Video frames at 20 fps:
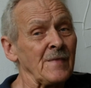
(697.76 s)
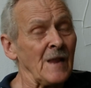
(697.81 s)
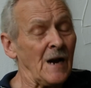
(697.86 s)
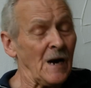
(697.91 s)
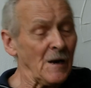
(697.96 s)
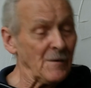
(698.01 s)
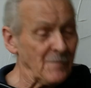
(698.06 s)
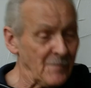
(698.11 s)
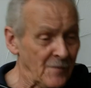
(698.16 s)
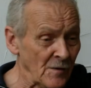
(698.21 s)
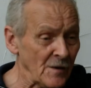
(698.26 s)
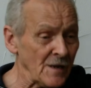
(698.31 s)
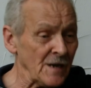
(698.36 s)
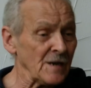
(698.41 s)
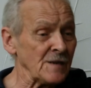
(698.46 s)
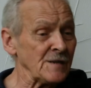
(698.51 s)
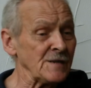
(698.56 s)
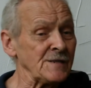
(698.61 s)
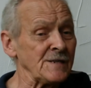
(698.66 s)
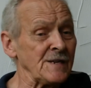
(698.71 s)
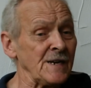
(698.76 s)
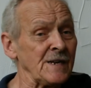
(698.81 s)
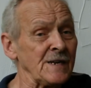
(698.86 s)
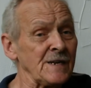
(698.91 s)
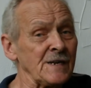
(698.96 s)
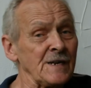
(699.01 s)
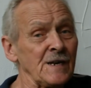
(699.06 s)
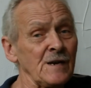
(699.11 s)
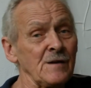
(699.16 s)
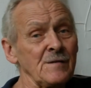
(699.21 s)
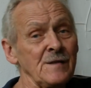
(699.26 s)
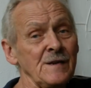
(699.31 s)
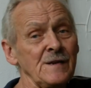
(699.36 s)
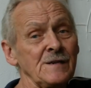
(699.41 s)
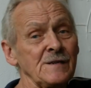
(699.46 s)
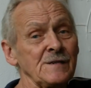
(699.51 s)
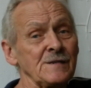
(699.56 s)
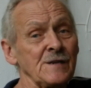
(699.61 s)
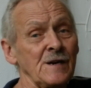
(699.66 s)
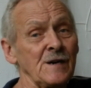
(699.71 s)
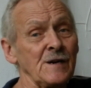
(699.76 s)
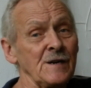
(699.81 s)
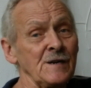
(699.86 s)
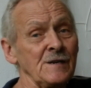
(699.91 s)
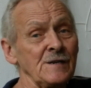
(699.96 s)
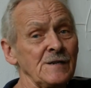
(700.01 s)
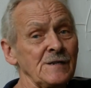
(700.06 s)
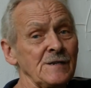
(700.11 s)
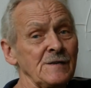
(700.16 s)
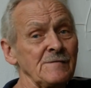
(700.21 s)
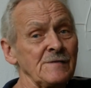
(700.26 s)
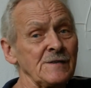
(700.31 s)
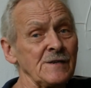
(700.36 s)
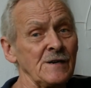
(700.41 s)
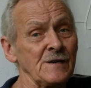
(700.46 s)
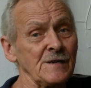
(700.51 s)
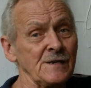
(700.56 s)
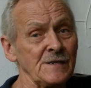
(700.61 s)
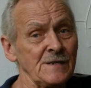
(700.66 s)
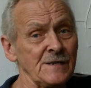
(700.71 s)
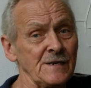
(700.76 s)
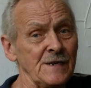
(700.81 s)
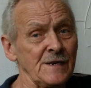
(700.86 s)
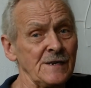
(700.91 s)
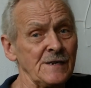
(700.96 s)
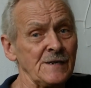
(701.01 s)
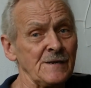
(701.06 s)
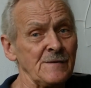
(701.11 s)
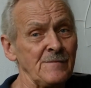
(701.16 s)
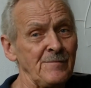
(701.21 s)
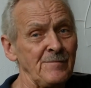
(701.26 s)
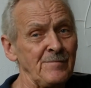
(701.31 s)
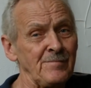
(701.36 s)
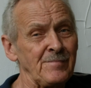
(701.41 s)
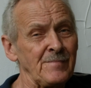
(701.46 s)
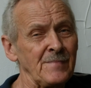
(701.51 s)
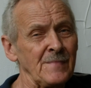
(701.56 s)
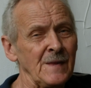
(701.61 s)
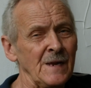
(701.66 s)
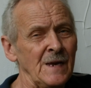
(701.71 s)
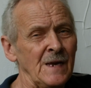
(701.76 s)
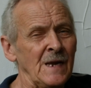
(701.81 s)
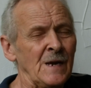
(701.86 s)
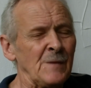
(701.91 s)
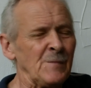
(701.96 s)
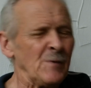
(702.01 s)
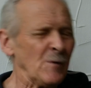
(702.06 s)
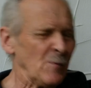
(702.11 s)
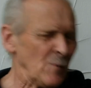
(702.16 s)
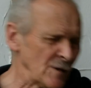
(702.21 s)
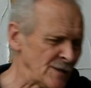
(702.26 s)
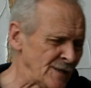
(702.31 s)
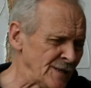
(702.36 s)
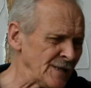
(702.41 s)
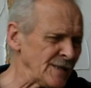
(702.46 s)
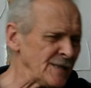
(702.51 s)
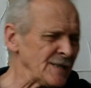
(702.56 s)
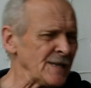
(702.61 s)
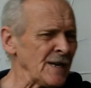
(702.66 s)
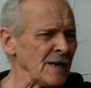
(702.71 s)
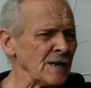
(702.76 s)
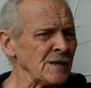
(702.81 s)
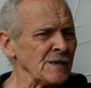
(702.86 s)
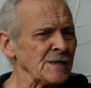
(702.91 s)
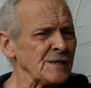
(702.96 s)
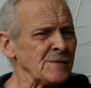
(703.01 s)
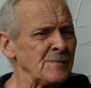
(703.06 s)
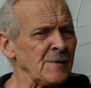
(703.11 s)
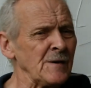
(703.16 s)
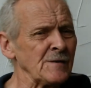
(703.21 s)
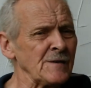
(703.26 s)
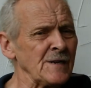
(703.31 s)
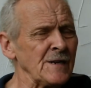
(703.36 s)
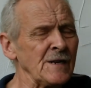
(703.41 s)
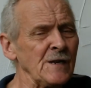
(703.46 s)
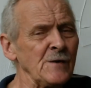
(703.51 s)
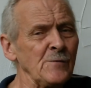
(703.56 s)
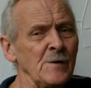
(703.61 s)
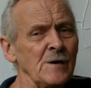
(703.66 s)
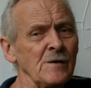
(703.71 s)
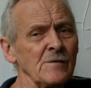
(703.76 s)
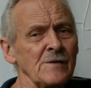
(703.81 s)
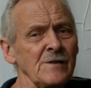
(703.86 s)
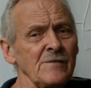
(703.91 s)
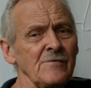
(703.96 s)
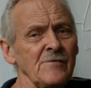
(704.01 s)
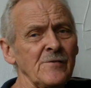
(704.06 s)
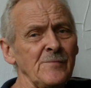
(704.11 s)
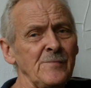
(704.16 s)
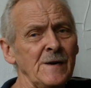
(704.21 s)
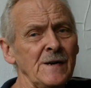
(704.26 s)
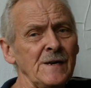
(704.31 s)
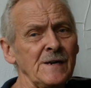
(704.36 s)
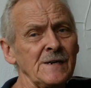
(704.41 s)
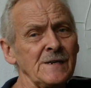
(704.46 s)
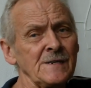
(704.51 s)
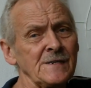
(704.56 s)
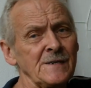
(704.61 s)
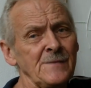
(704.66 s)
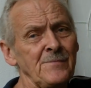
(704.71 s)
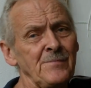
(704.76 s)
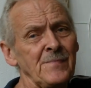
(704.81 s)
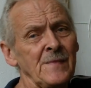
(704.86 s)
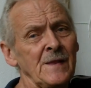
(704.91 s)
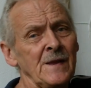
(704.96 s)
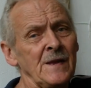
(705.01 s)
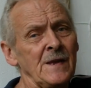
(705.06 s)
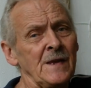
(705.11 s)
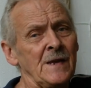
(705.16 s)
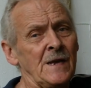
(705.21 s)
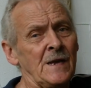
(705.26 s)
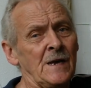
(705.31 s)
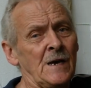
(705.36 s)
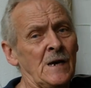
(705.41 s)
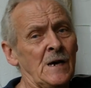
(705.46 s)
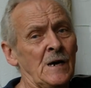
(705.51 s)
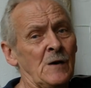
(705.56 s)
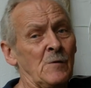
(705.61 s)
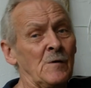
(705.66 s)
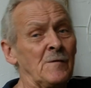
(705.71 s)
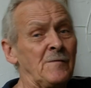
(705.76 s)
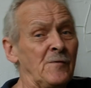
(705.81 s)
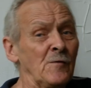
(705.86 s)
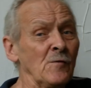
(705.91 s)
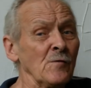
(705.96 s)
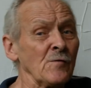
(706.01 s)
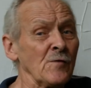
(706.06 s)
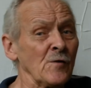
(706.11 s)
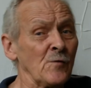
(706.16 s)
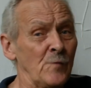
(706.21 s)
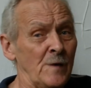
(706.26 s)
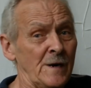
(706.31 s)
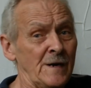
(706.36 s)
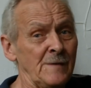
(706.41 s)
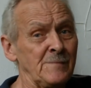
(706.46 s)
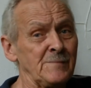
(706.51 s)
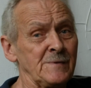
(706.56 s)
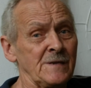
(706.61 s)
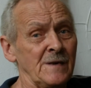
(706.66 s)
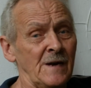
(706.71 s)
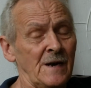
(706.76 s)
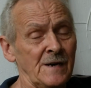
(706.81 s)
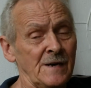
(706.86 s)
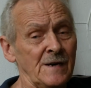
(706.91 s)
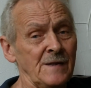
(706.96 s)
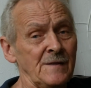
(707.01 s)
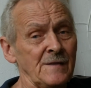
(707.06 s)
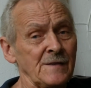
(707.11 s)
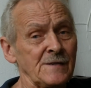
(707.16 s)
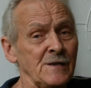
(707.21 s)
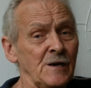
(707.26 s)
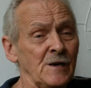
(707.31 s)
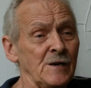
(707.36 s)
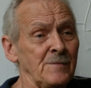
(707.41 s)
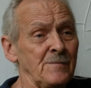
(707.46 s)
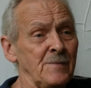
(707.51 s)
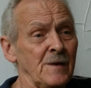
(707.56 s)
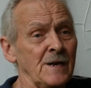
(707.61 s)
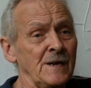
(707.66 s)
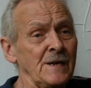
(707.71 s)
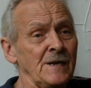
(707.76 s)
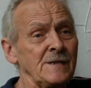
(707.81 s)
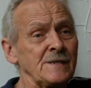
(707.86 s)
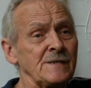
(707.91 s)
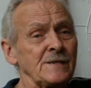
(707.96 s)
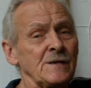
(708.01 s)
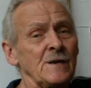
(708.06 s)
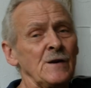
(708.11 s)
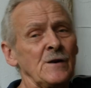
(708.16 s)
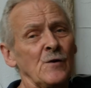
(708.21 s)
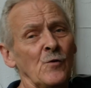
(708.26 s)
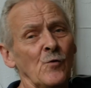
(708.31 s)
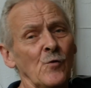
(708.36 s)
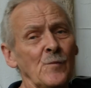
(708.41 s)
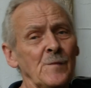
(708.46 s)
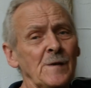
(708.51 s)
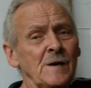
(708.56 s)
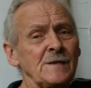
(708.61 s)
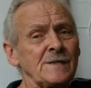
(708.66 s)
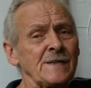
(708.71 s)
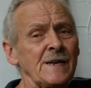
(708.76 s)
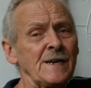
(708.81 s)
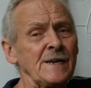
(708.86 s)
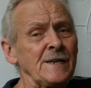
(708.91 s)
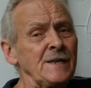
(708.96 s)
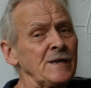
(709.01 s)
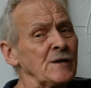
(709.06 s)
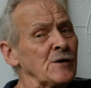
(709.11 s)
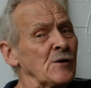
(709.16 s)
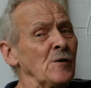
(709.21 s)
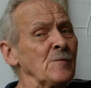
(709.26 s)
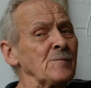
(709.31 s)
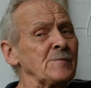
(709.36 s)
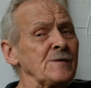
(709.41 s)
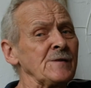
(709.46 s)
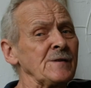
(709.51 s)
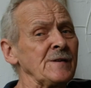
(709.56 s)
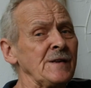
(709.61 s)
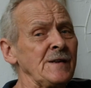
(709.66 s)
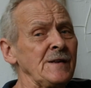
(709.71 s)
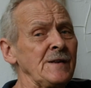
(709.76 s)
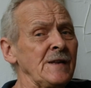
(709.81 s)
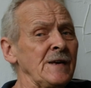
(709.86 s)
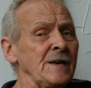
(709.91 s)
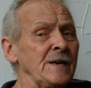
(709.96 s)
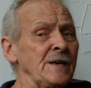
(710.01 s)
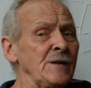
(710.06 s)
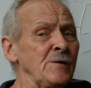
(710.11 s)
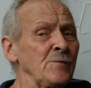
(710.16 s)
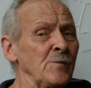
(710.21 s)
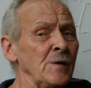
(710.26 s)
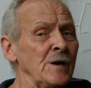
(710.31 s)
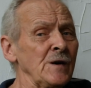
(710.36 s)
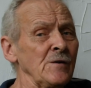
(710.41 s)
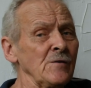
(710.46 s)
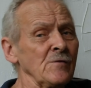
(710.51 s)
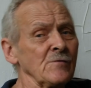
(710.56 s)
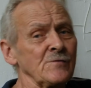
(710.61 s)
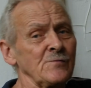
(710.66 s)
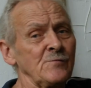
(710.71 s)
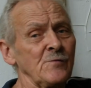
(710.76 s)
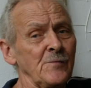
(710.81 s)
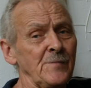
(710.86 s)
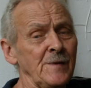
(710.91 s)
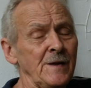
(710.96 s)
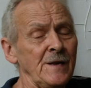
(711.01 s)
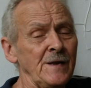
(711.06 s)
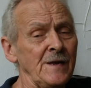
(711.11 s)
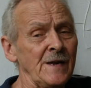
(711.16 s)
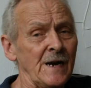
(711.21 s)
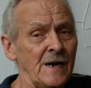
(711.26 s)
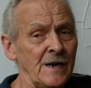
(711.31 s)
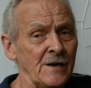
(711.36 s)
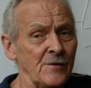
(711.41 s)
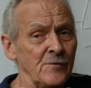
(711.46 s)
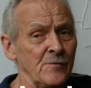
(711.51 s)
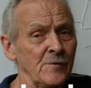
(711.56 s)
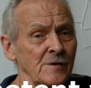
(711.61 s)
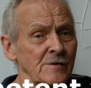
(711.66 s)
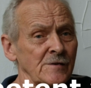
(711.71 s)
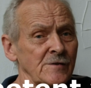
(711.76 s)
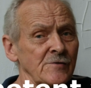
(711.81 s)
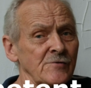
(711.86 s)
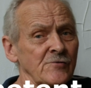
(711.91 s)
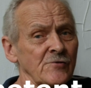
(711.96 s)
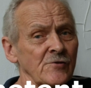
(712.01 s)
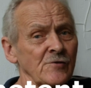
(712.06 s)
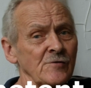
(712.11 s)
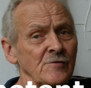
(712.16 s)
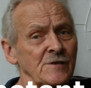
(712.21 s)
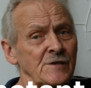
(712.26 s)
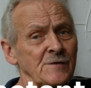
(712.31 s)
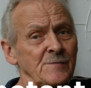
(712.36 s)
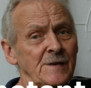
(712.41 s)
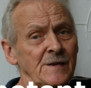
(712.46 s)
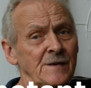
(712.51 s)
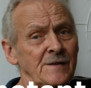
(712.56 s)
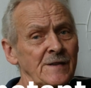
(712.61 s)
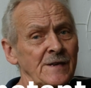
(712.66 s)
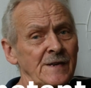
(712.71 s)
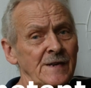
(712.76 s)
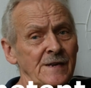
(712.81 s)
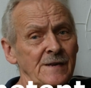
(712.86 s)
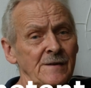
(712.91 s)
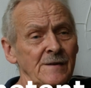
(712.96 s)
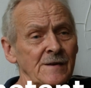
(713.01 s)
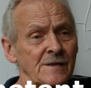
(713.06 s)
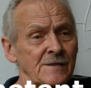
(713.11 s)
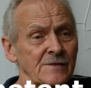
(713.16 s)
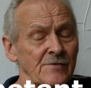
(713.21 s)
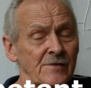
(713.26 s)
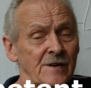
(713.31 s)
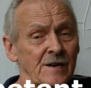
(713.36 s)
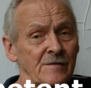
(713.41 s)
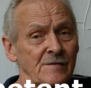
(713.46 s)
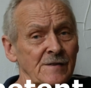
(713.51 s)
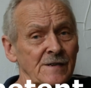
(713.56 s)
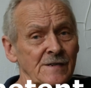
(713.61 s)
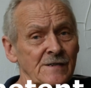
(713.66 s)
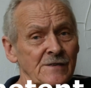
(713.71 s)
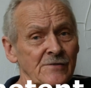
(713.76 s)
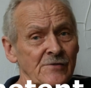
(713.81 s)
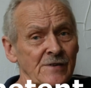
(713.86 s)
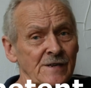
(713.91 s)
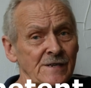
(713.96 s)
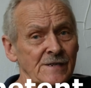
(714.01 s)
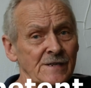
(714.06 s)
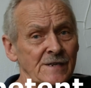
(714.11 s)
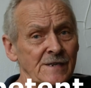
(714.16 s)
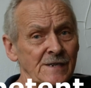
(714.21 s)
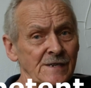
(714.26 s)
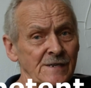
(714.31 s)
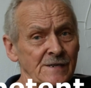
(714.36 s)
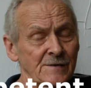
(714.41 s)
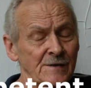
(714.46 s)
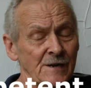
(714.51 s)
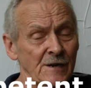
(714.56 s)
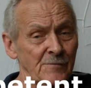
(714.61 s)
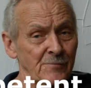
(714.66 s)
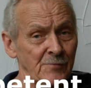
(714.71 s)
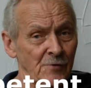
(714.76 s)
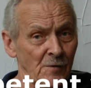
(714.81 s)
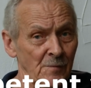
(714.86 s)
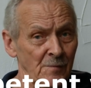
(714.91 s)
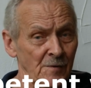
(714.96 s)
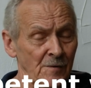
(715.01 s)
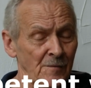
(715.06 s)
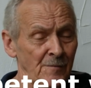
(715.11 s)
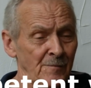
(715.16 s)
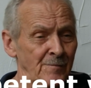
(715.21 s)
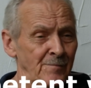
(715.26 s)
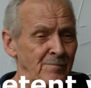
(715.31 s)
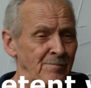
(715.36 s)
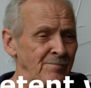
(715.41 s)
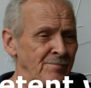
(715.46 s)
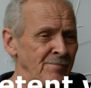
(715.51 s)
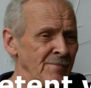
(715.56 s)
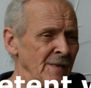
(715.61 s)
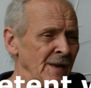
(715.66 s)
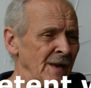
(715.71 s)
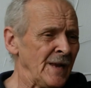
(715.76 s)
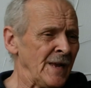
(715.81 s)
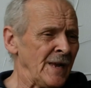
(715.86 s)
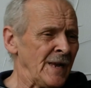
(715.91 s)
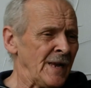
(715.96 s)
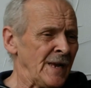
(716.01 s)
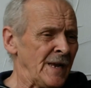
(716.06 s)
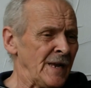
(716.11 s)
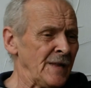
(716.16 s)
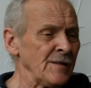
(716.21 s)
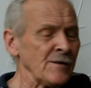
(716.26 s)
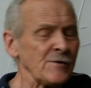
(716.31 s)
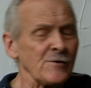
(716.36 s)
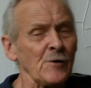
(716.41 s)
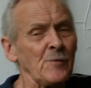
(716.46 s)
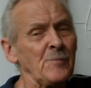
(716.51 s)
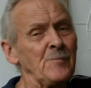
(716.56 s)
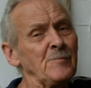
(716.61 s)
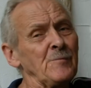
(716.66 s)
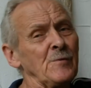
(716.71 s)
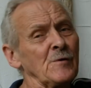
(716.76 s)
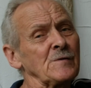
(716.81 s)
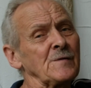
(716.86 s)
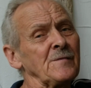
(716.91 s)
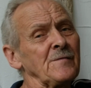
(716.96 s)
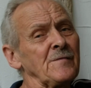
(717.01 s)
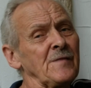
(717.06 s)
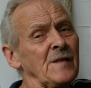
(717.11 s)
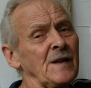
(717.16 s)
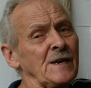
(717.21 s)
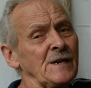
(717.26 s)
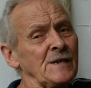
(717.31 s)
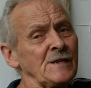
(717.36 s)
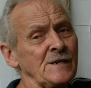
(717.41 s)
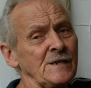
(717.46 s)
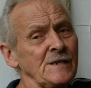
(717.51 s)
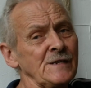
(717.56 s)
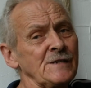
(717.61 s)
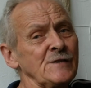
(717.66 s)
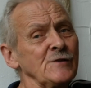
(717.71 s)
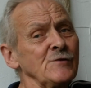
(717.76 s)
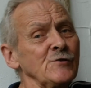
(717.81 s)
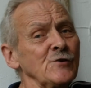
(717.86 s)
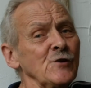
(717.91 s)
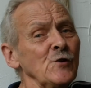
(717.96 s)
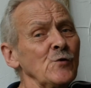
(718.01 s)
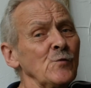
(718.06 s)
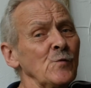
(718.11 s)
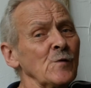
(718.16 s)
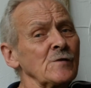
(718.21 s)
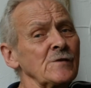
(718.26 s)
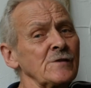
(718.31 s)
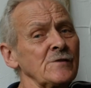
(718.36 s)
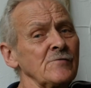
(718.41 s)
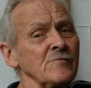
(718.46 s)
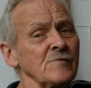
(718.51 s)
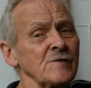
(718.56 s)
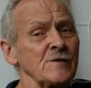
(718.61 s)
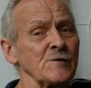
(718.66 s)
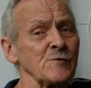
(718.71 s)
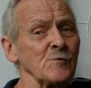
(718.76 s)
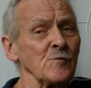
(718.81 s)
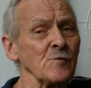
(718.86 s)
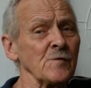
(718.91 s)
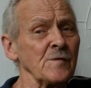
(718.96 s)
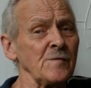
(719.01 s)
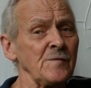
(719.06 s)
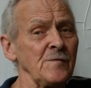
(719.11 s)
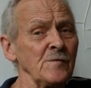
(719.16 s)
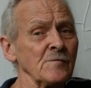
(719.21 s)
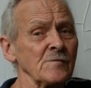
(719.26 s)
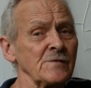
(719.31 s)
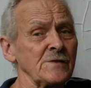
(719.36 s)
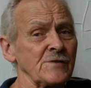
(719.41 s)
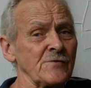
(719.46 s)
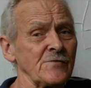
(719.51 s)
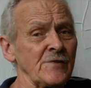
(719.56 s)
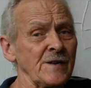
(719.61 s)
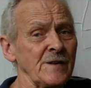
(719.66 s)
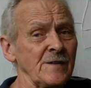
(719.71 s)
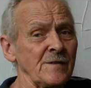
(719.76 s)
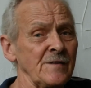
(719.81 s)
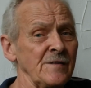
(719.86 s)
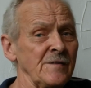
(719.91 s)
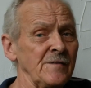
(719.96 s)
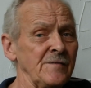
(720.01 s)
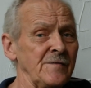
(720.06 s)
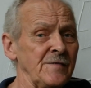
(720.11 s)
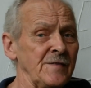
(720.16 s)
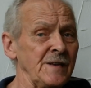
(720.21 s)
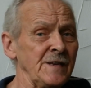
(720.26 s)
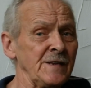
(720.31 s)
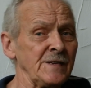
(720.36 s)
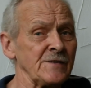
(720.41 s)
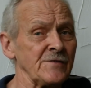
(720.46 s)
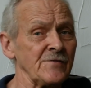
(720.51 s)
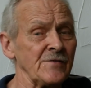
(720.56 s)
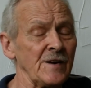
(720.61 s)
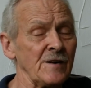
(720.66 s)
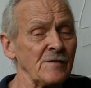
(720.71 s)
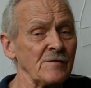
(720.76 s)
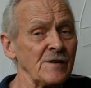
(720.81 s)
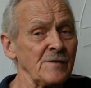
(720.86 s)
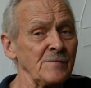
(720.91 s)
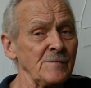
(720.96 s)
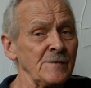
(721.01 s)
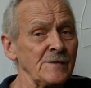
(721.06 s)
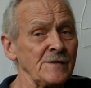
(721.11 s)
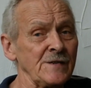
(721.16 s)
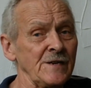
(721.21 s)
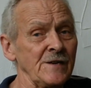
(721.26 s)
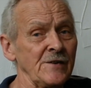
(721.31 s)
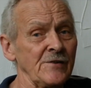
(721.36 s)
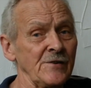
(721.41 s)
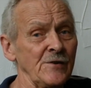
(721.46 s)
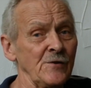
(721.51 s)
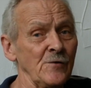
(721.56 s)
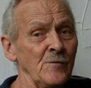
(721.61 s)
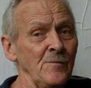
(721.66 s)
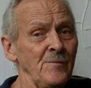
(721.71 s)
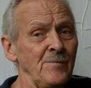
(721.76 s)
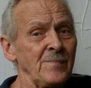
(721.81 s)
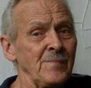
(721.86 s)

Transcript: I fully understand how the designers have sized it. But what's this tell us about any welded repairs? Well, for the webs, i.e. the side plates, almost any competently laid weld will be adequate to transmit the surrounding stresses, no problem. In the top and bottom flanges, you do want to restore the full strength of the surrounding material,